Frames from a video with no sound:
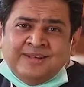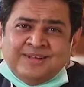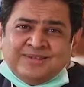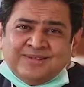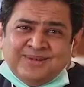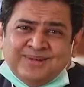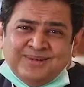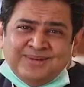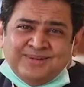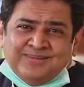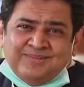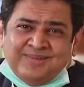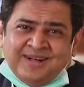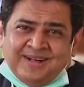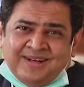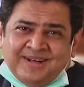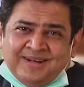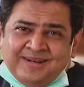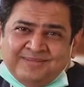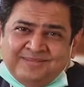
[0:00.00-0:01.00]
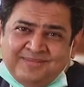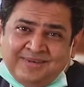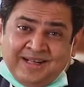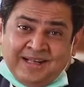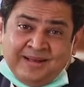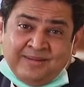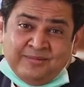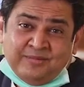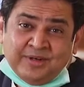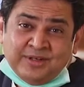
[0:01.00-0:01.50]
So
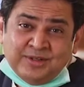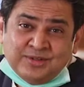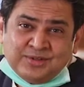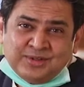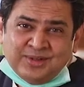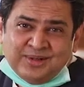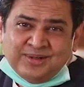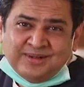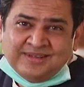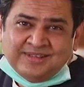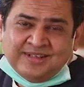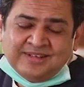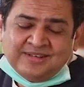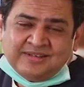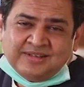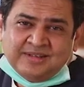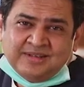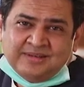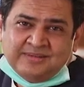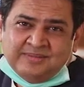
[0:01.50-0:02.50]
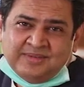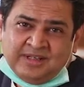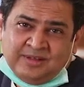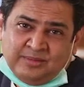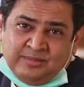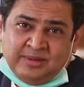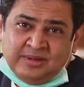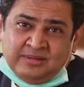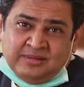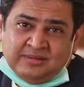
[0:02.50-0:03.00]
I am very sure that
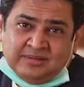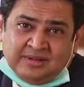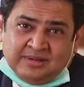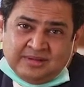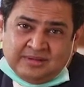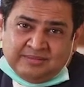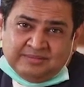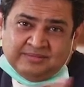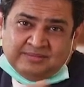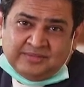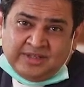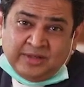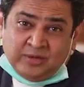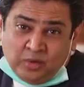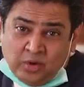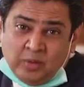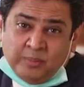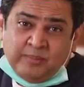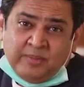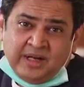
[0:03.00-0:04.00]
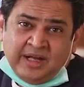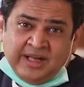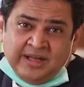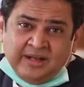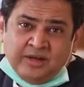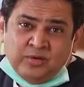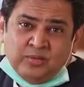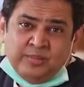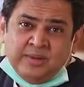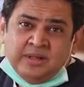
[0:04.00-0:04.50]
I hope I
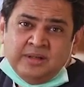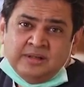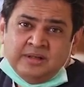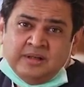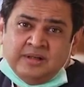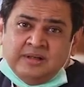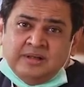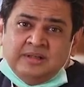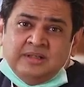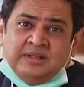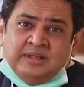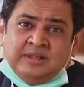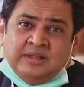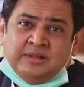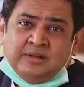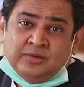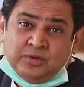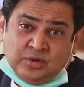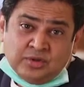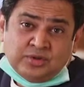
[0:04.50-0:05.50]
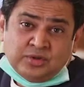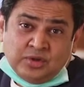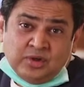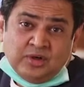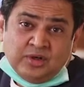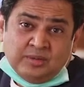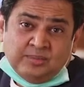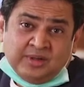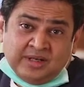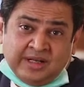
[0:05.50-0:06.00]
have been, not
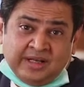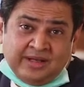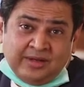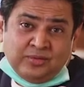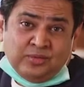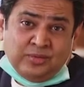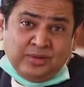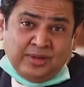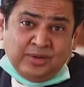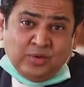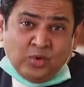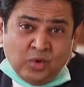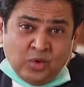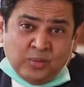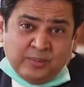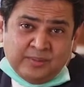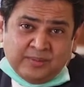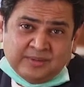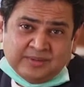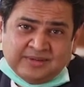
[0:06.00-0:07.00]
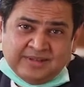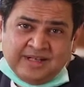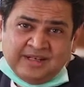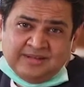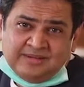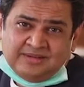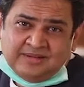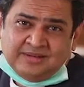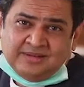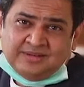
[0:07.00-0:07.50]
sure, but I can only hope
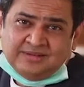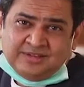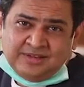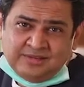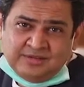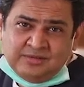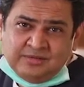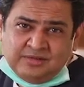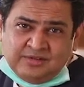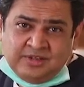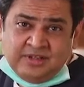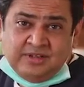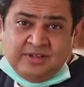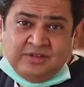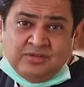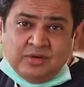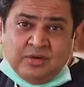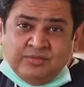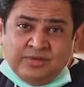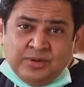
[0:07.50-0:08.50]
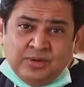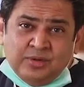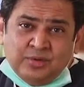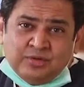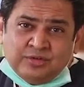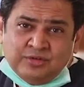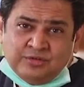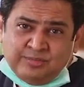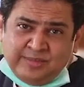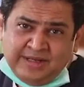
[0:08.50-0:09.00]
that this series of
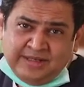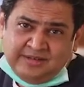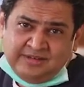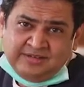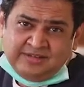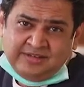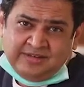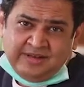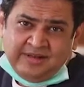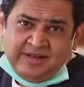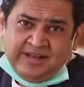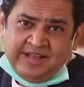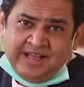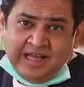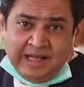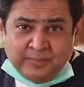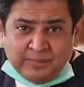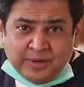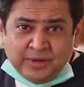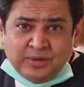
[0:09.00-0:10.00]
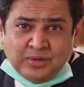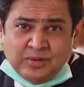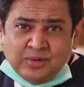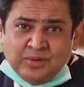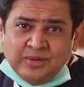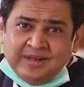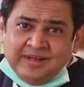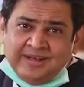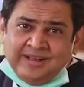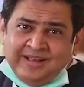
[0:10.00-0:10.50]
videos of mine is helping
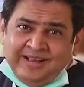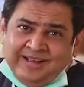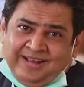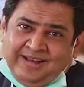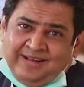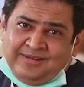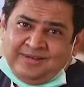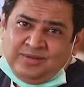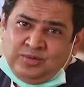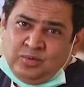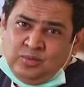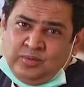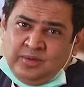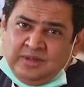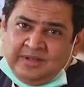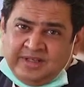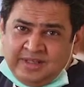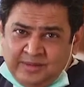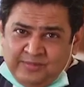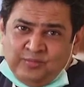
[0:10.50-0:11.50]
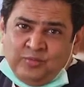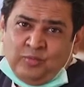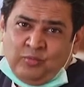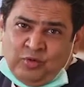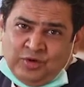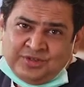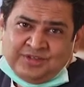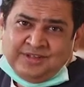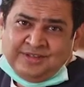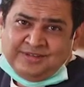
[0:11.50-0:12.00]
you, and you will
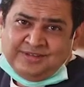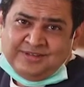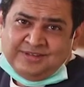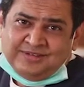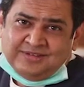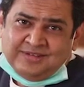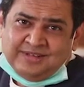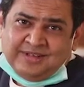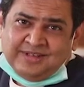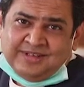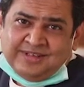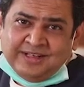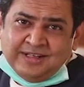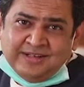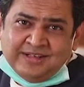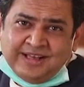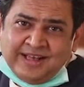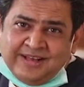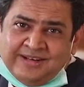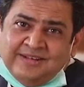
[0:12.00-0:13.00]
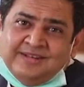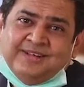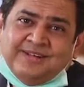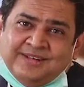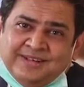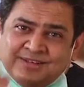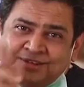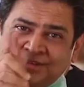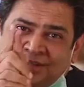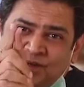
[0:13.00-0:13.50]
keep watching this. Till
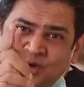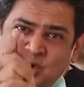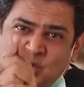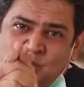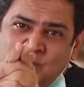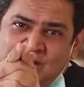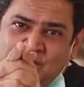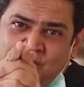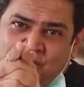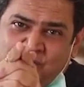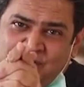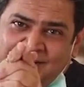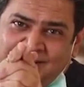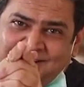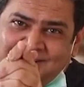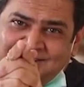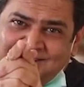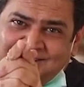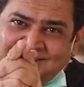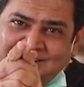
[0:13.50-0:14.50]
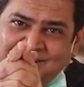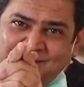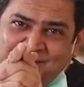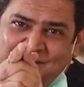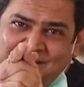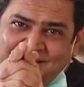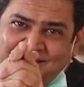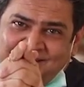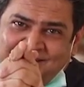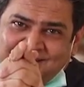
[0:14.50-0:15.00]
then, see you my friends and
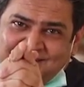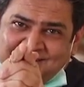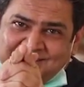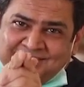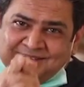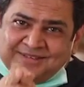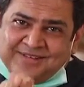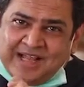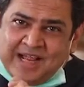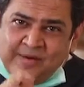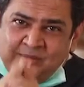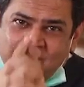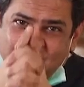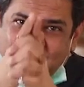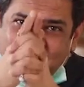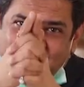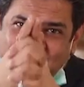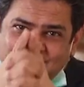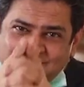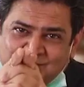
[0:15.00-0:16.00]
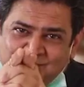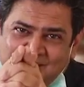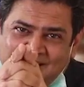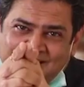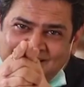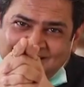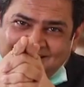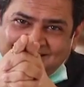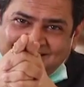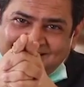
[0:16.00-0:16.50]
parents. Have a great
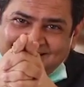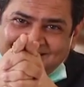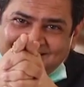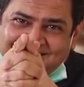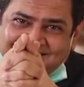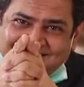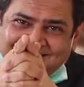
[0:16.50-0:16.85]
smile.